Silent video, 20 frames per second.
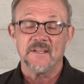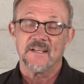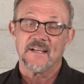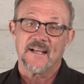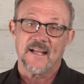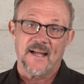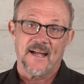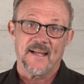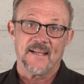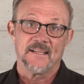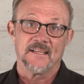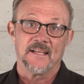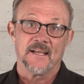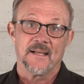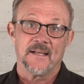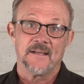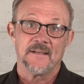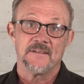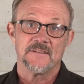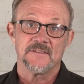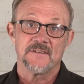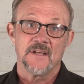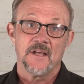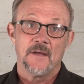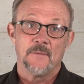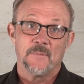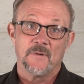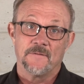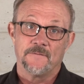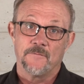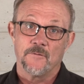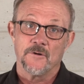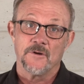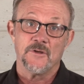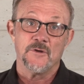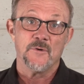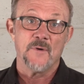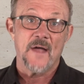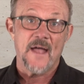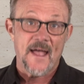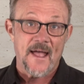the guidelines before you